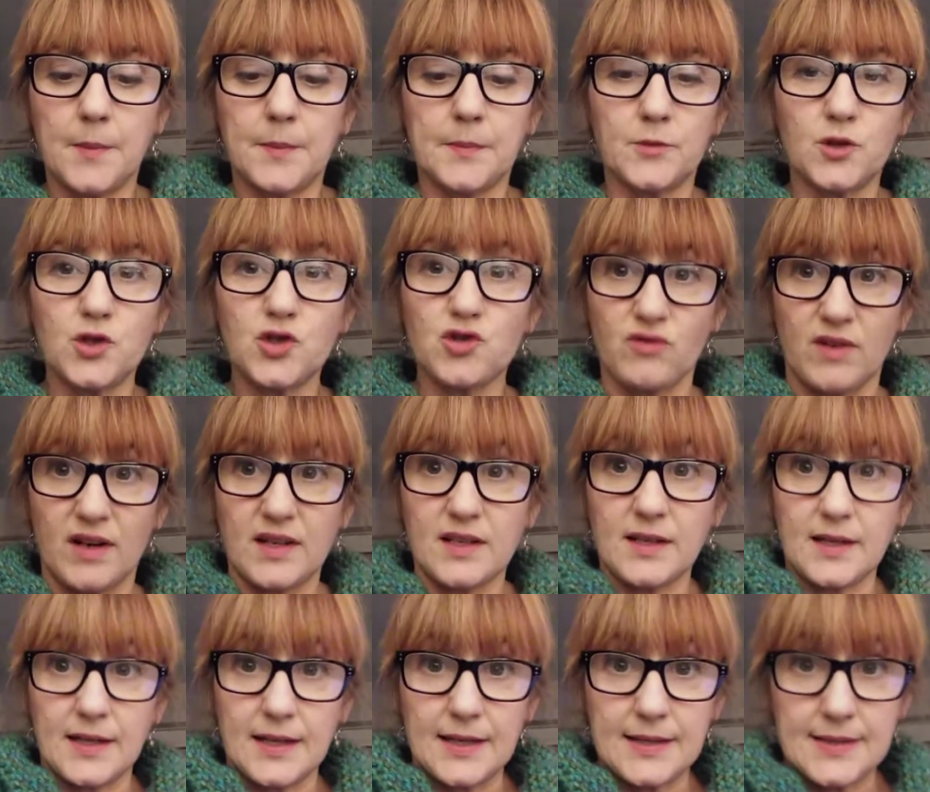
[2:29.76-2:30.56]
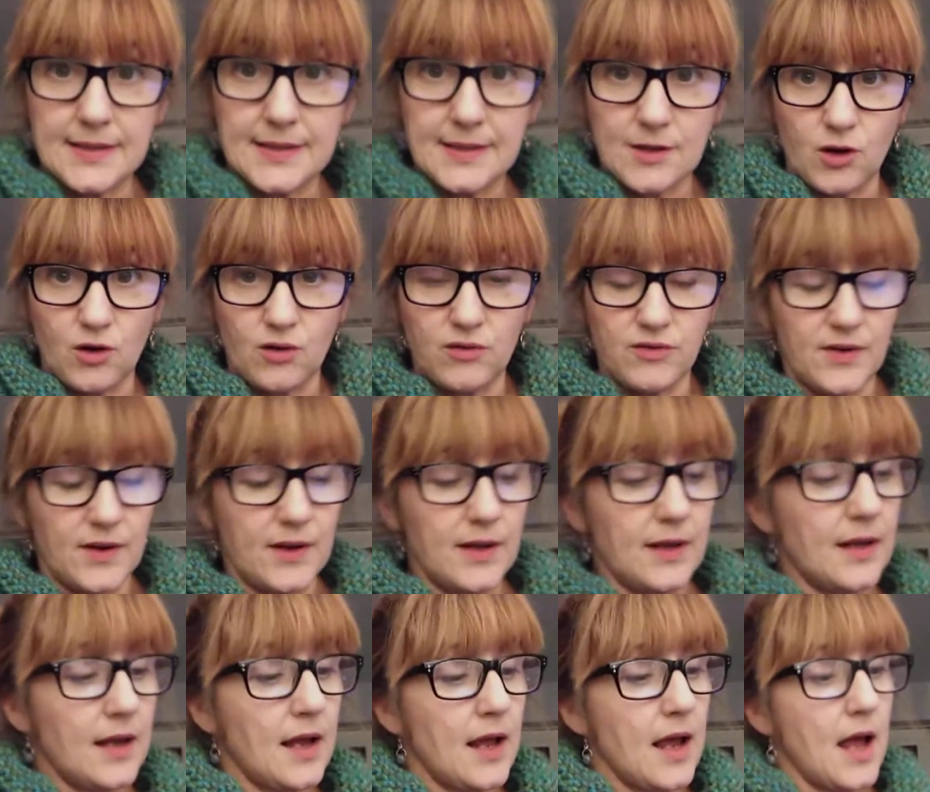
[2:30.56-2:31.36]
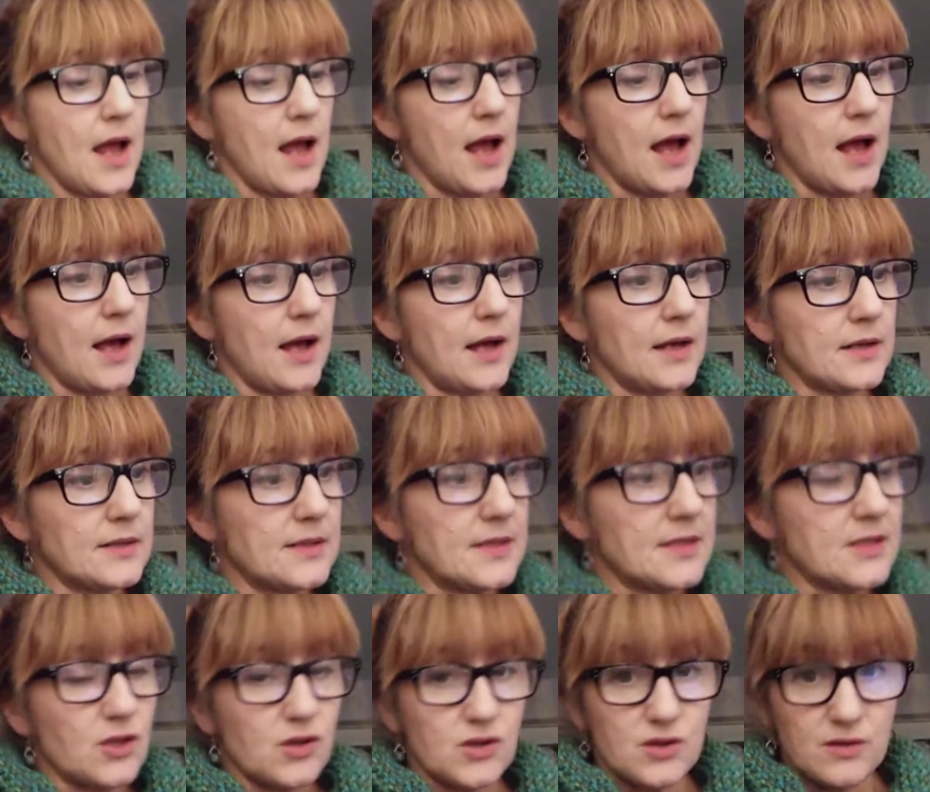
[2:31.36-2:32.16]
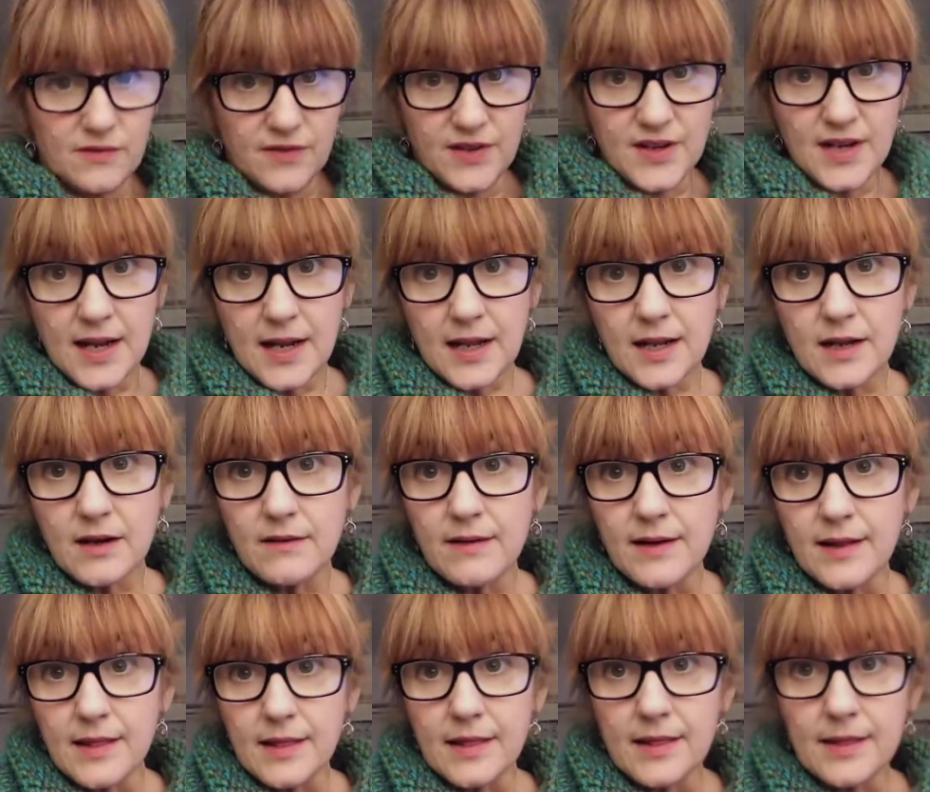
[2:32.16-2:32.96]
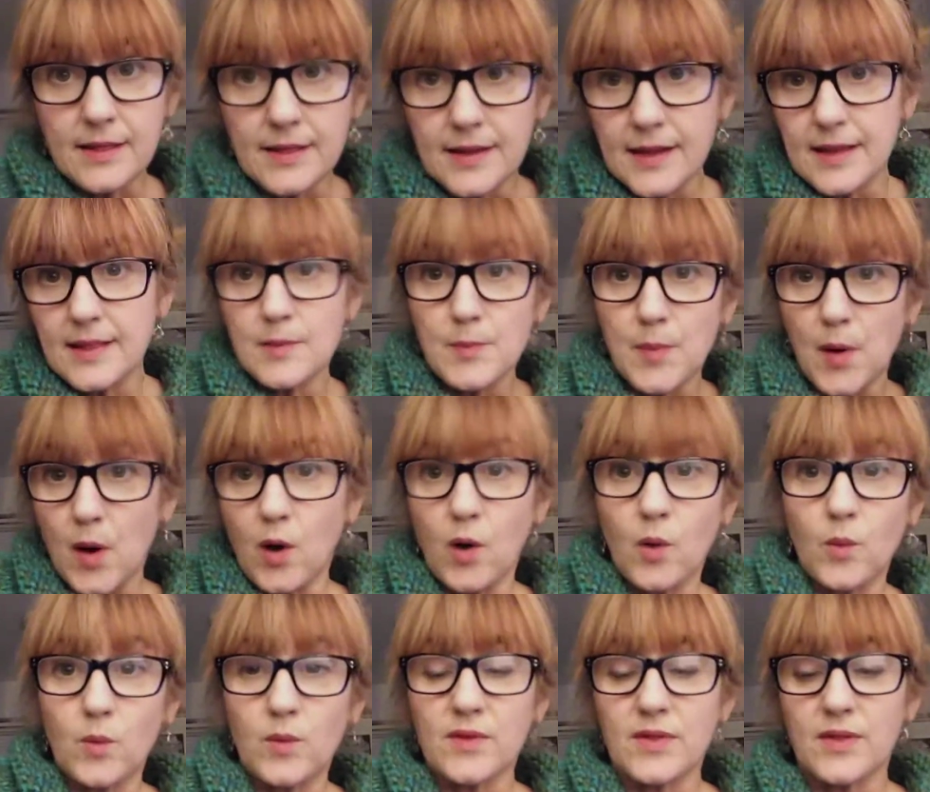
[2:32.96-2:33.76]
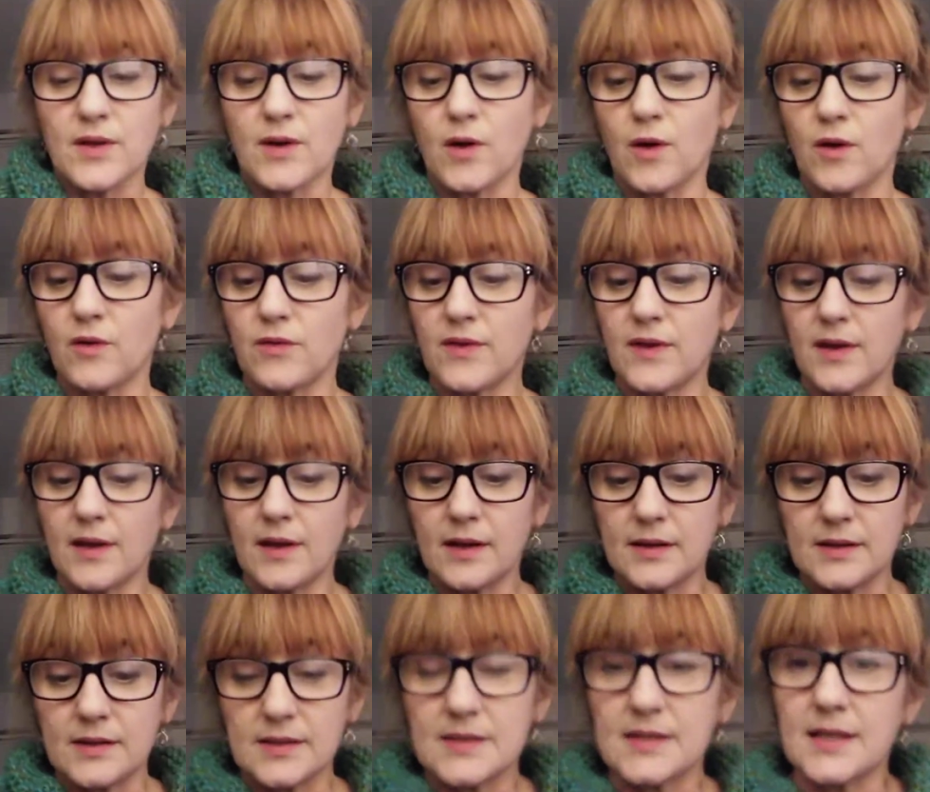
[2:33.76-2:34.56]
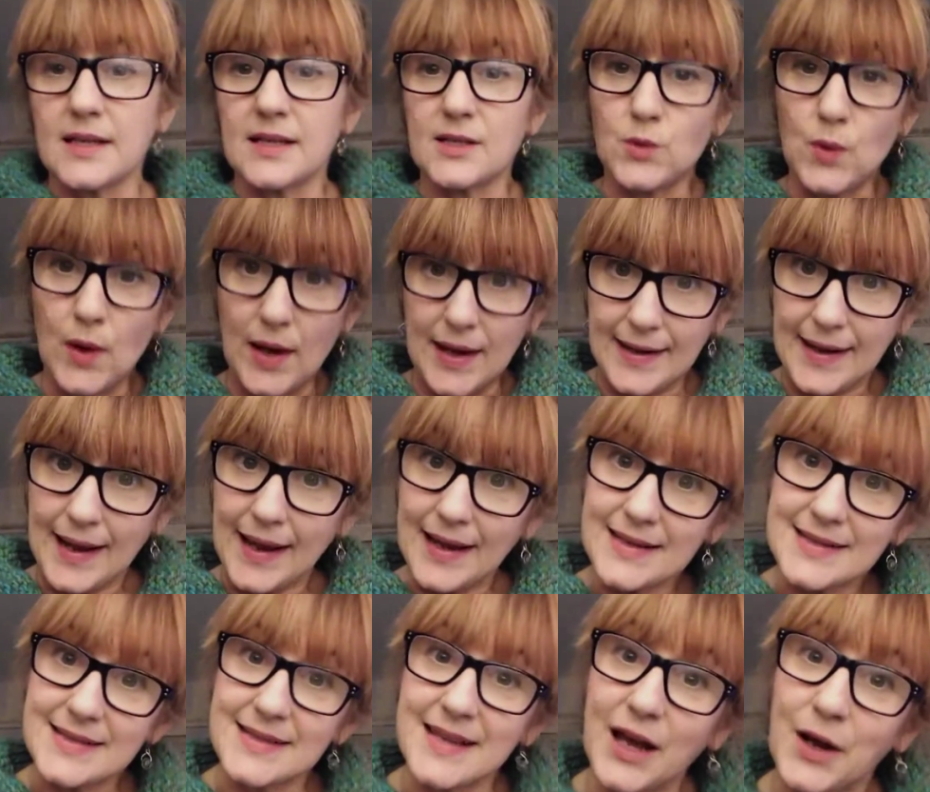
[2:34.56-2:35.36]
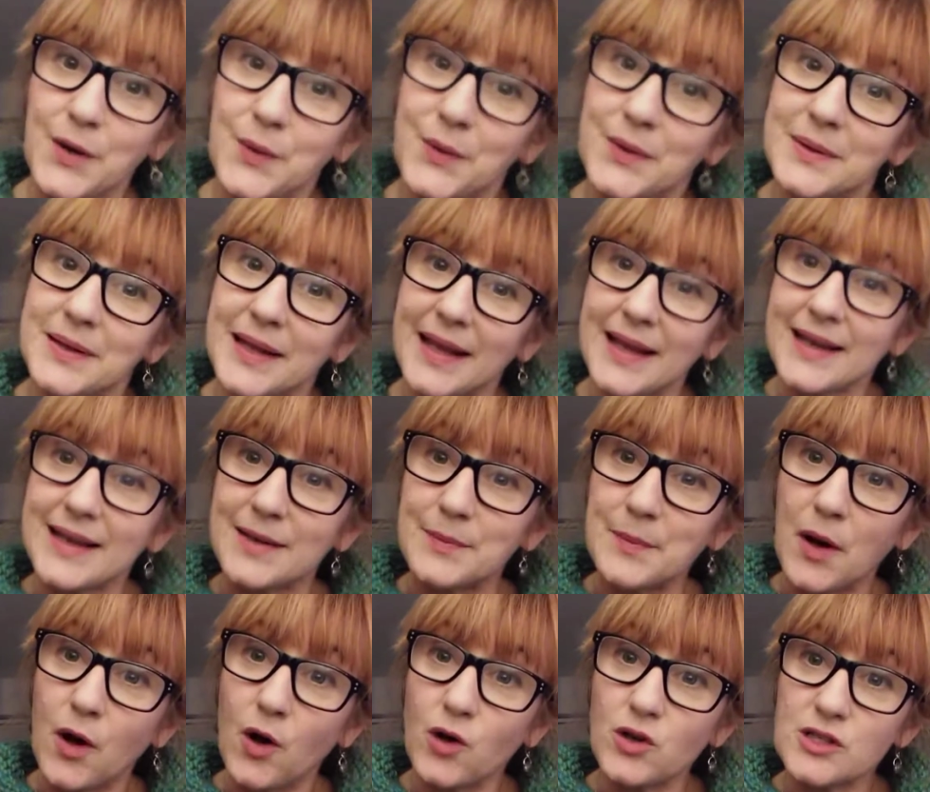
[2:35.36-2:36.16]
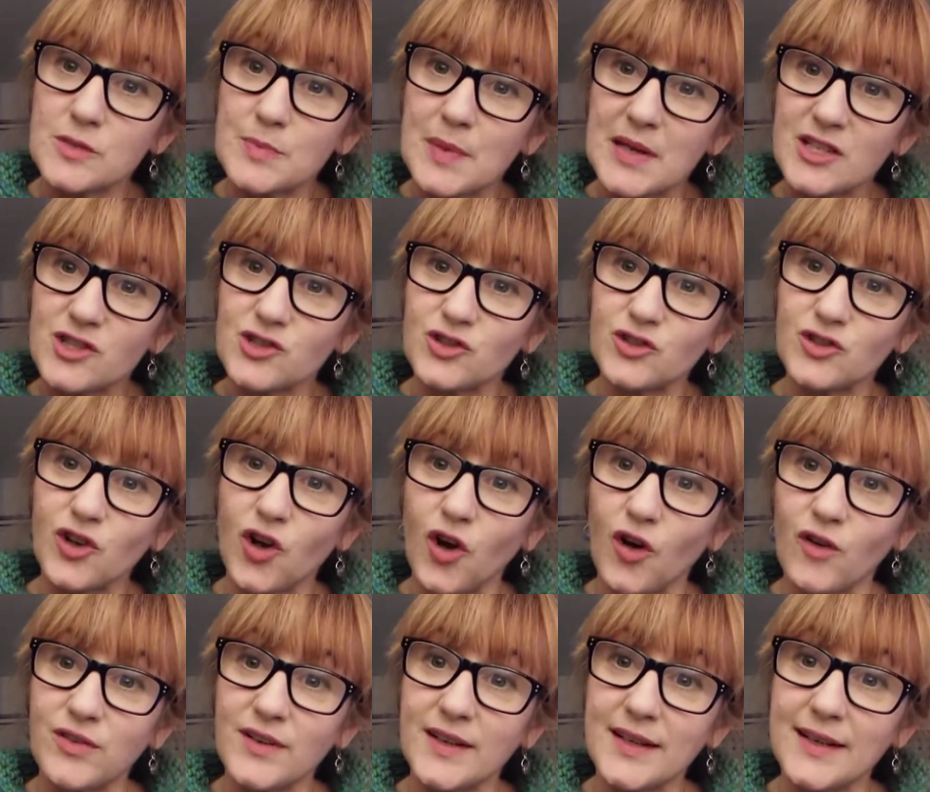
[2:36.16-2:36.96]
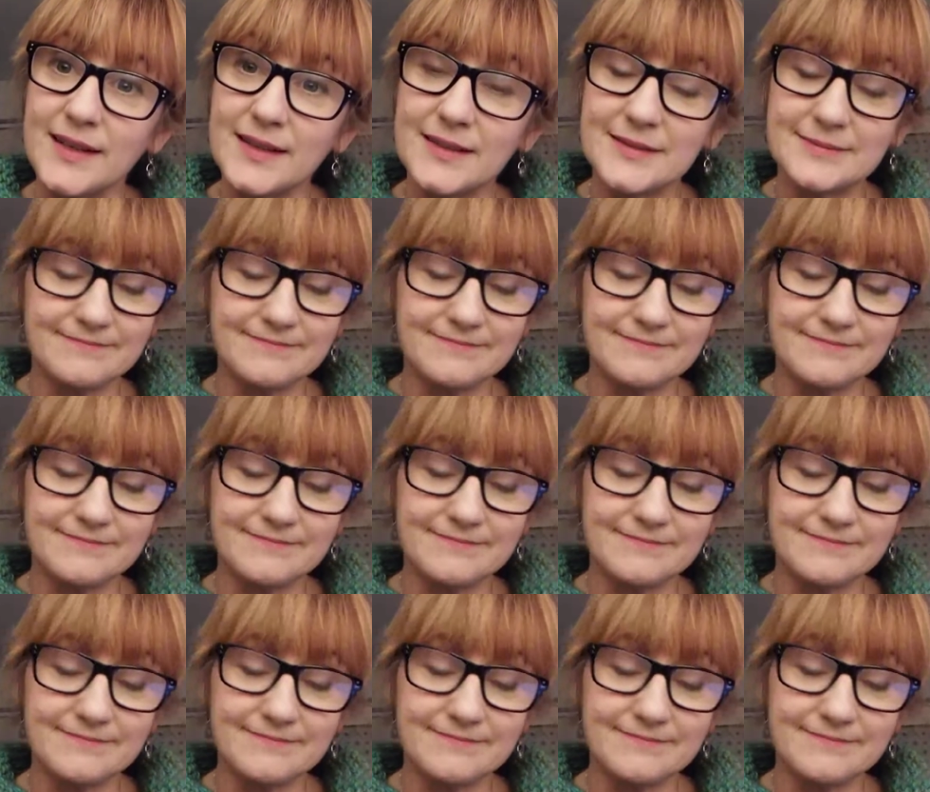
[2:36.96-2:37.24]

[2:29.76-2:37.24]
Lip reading: just granulated coffee, and it's got some vanilla in the pot with the coffee, and it tastes quite nice now, like a more special coffee.